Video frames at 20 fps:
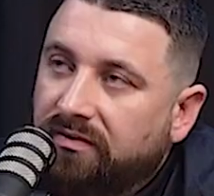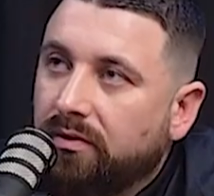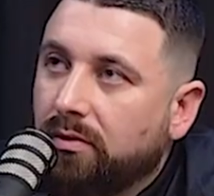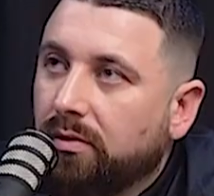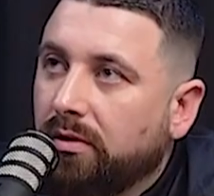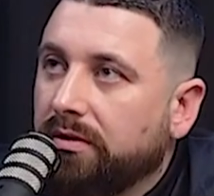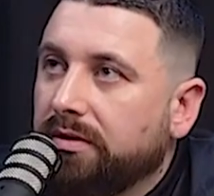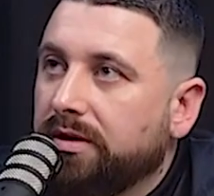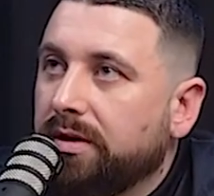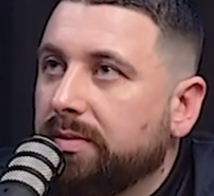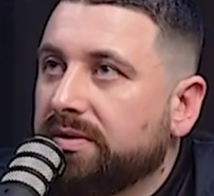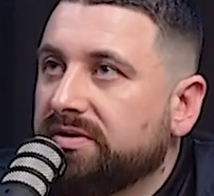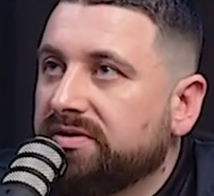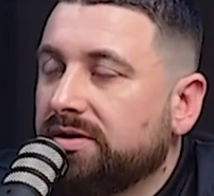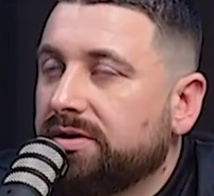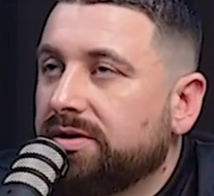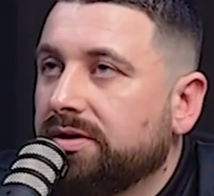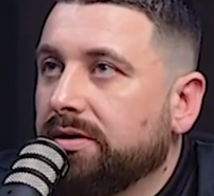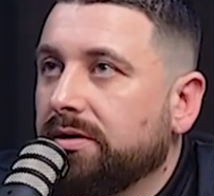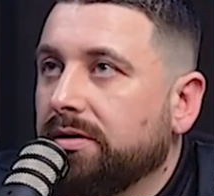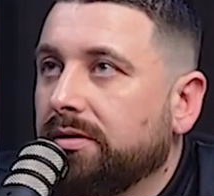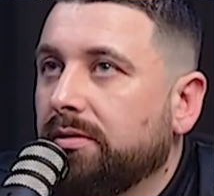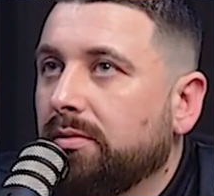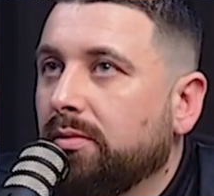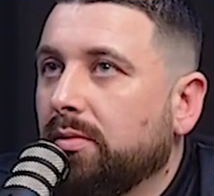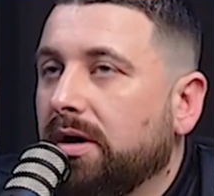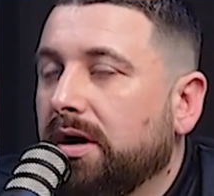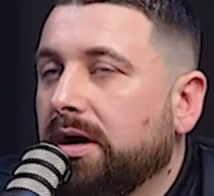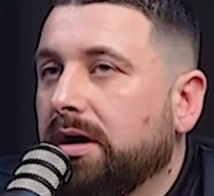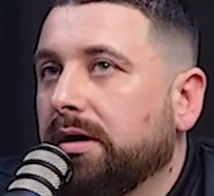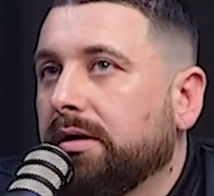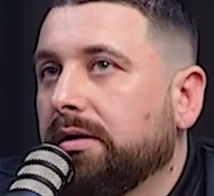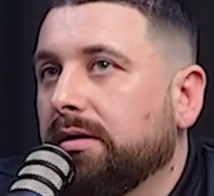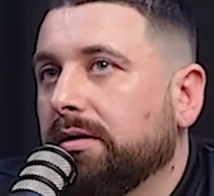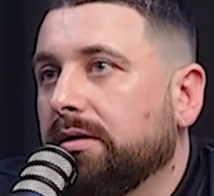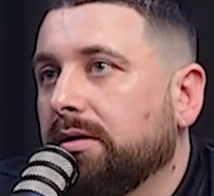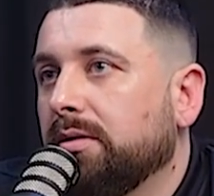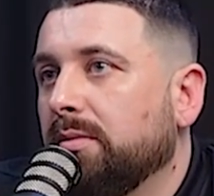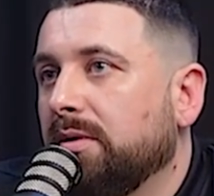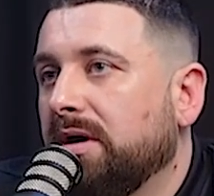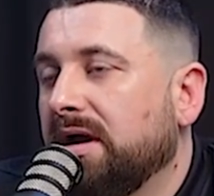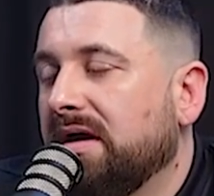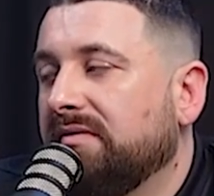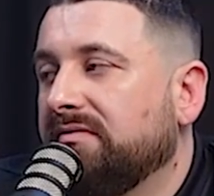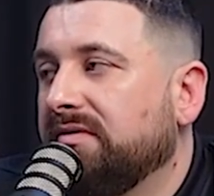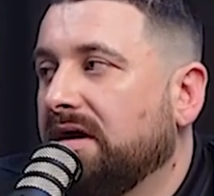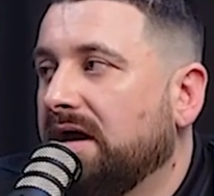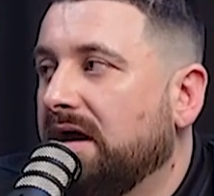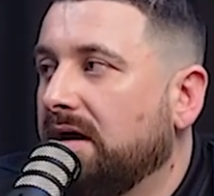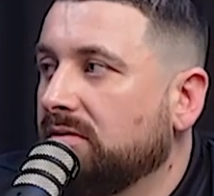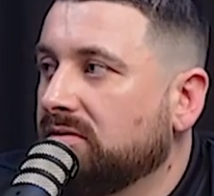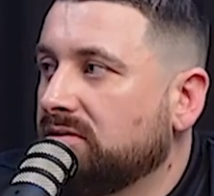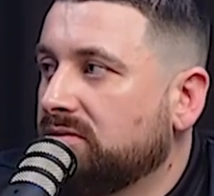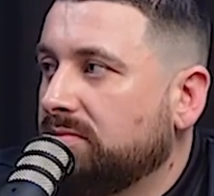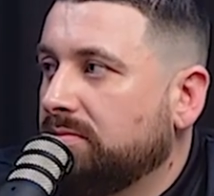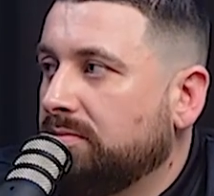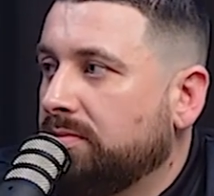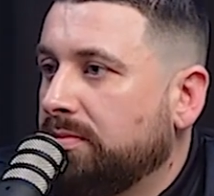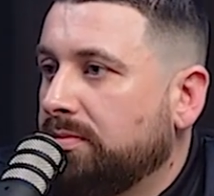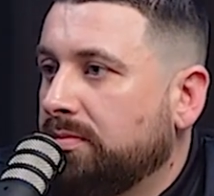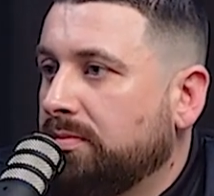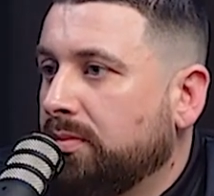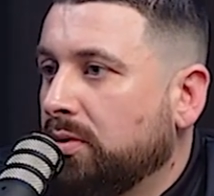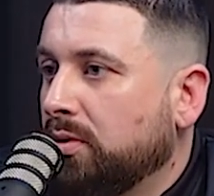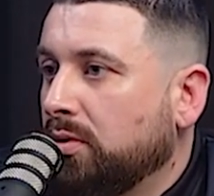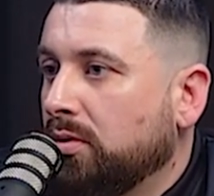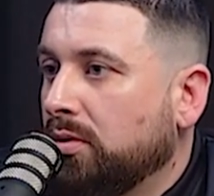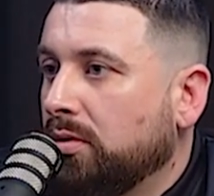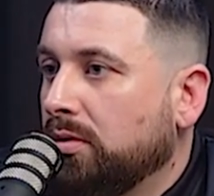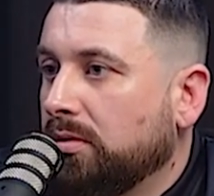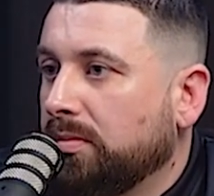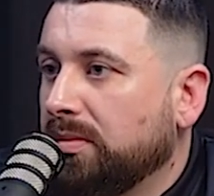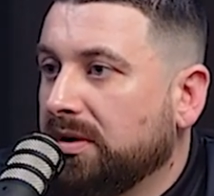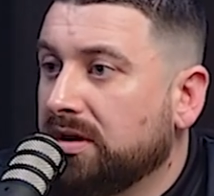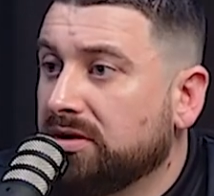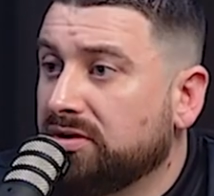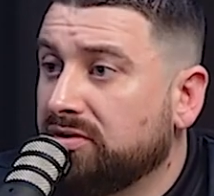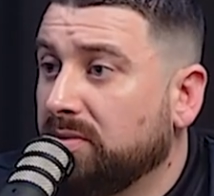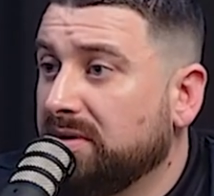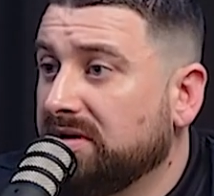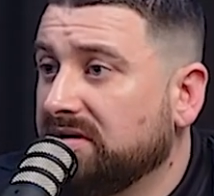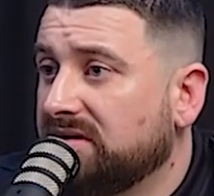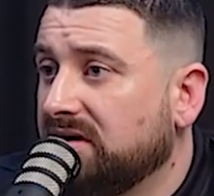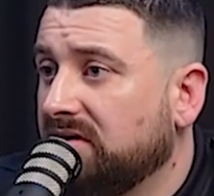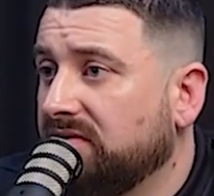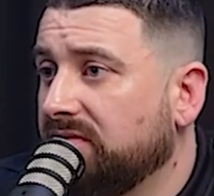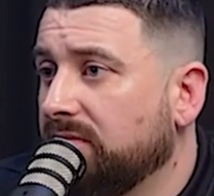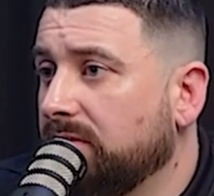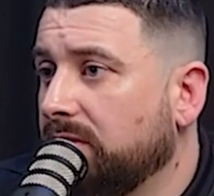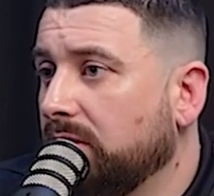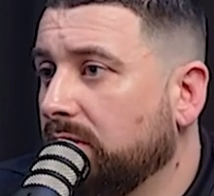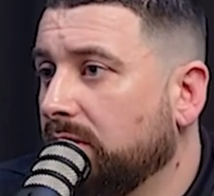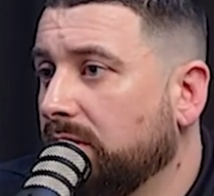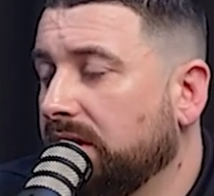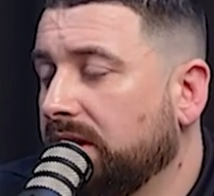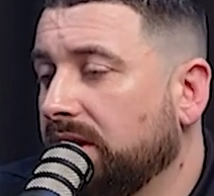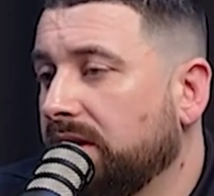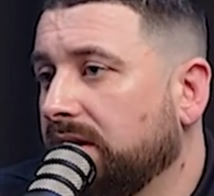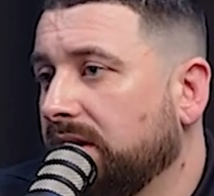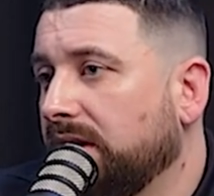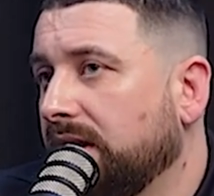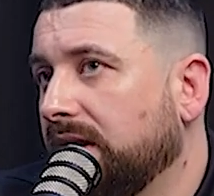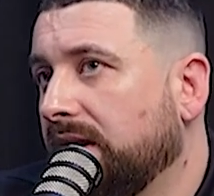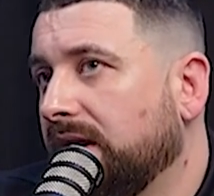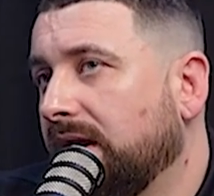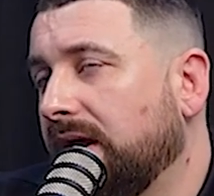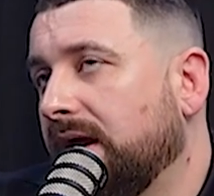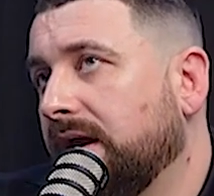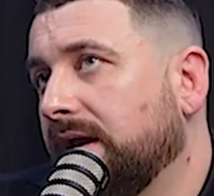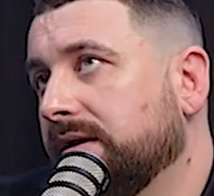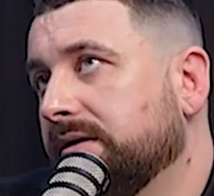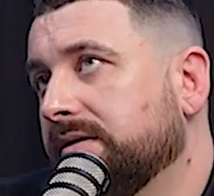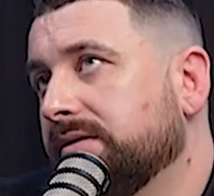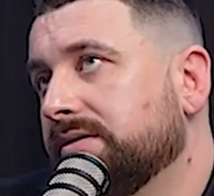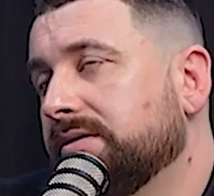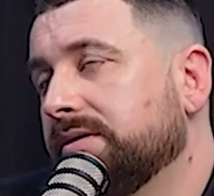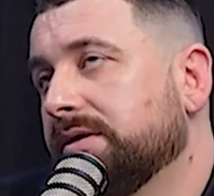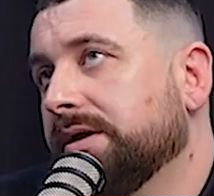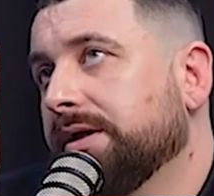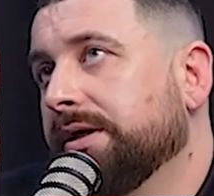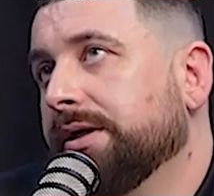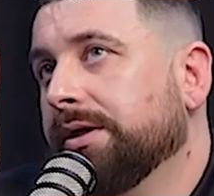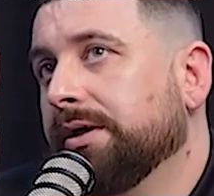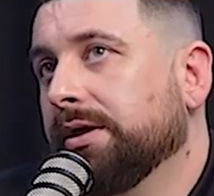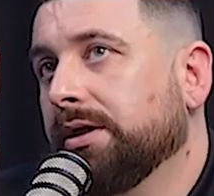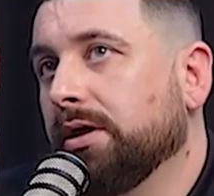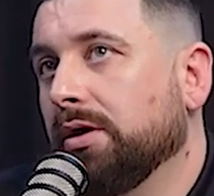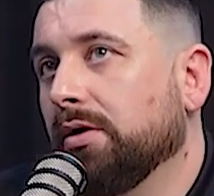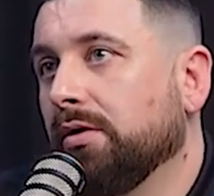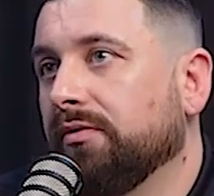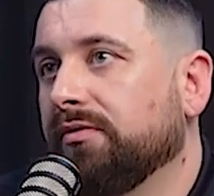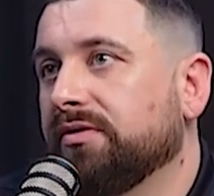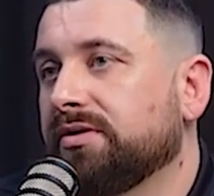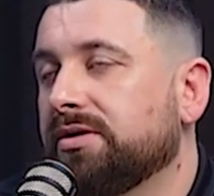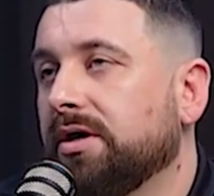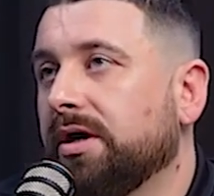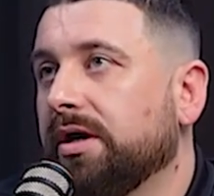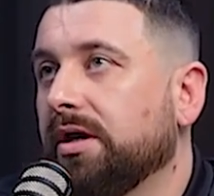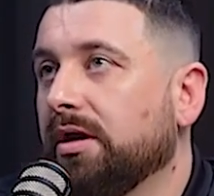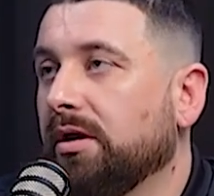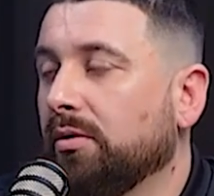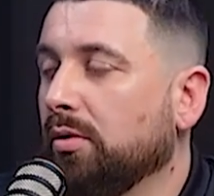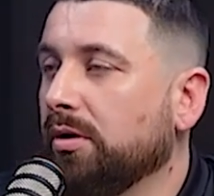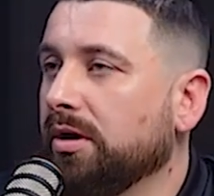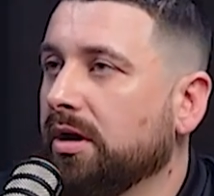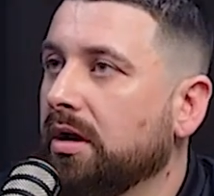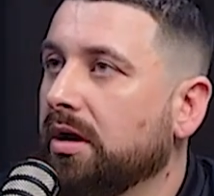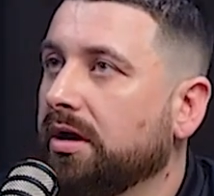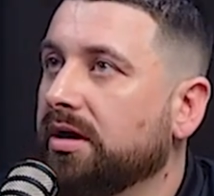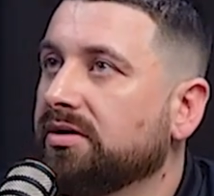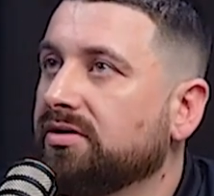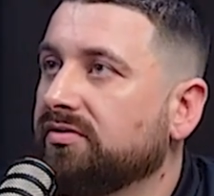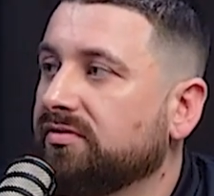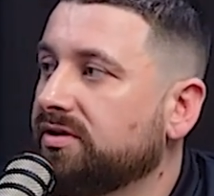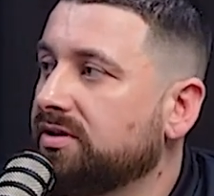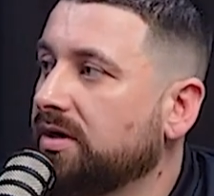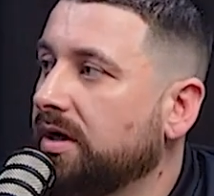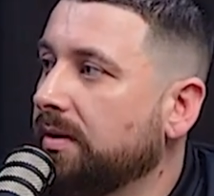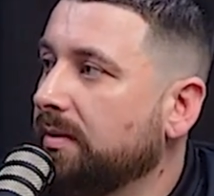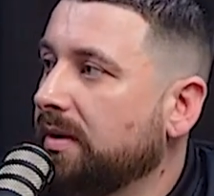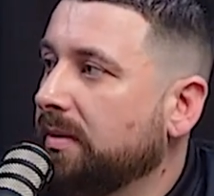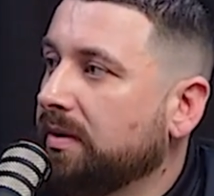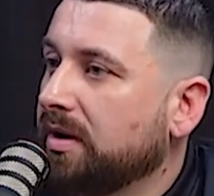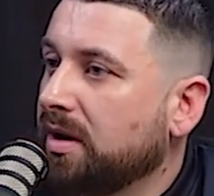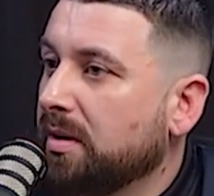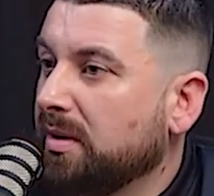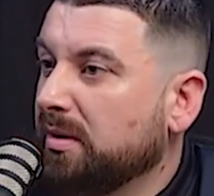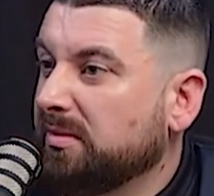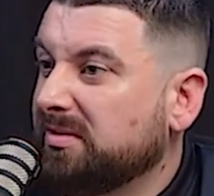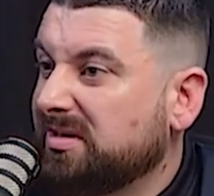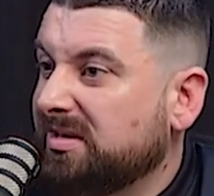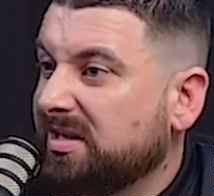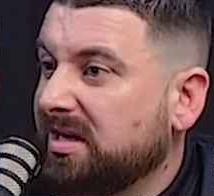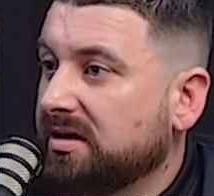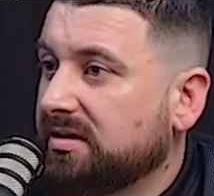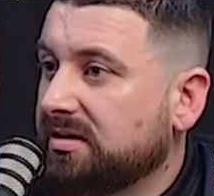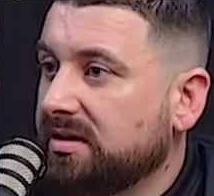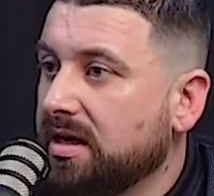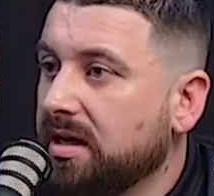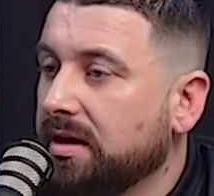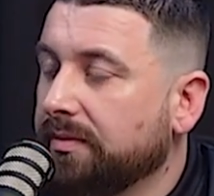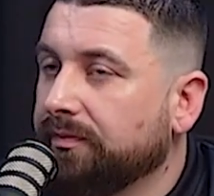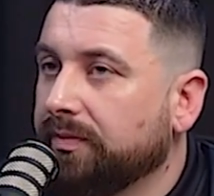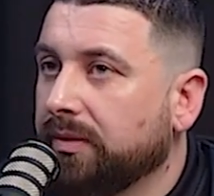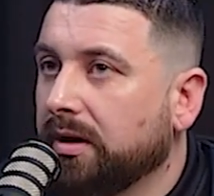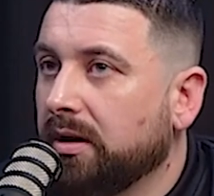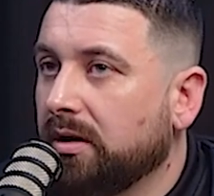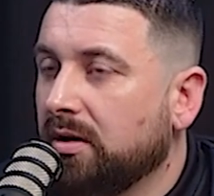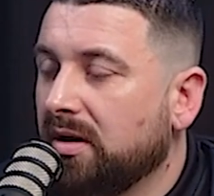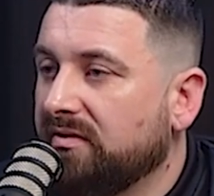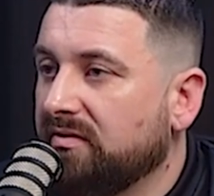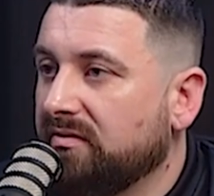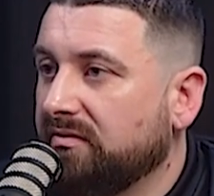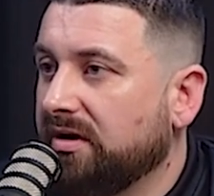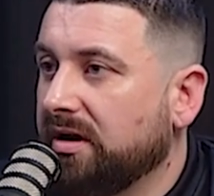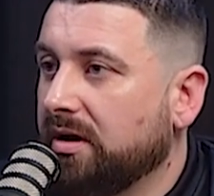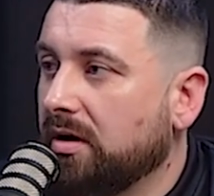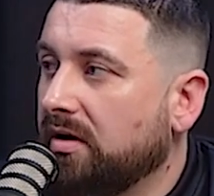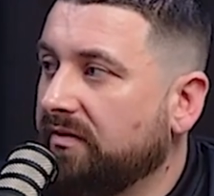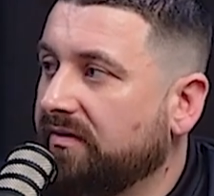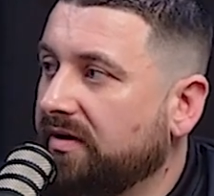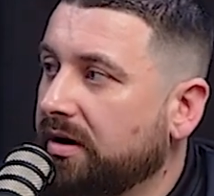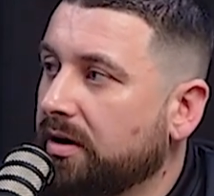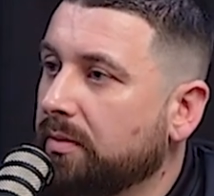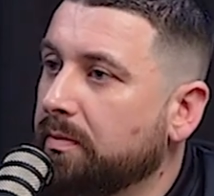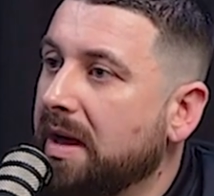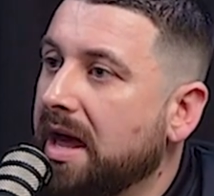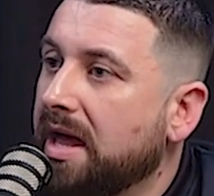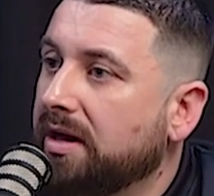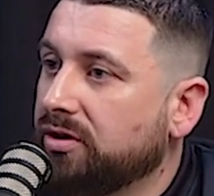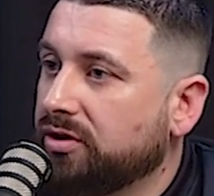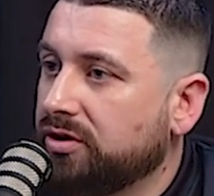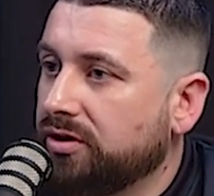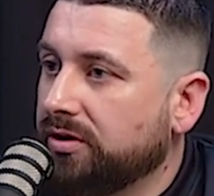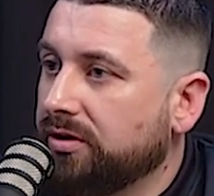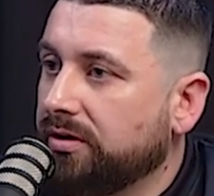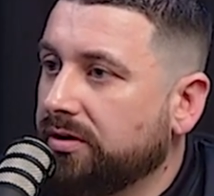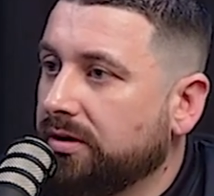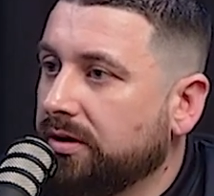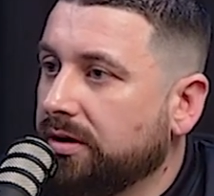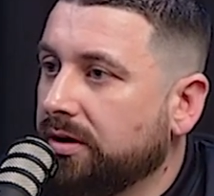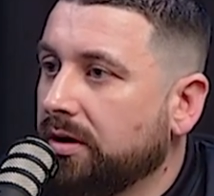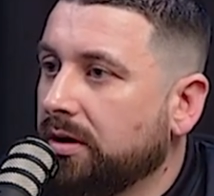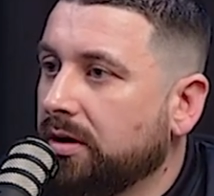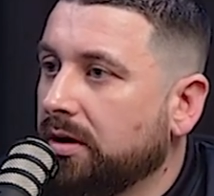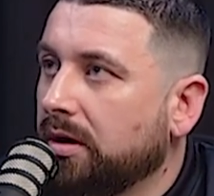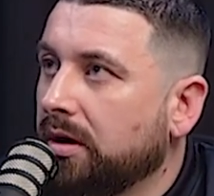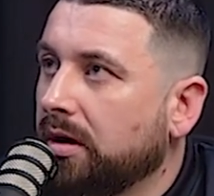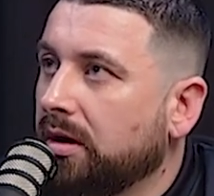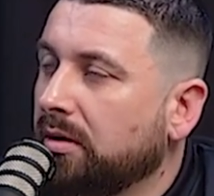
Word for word: If you are in a position where you might have your house because you've been self-employed mm. and you go to retire. You look well. You're looking to retire. Maybe you're coming up to sixty. Mm. You haven't really got a very good pension. Hmm.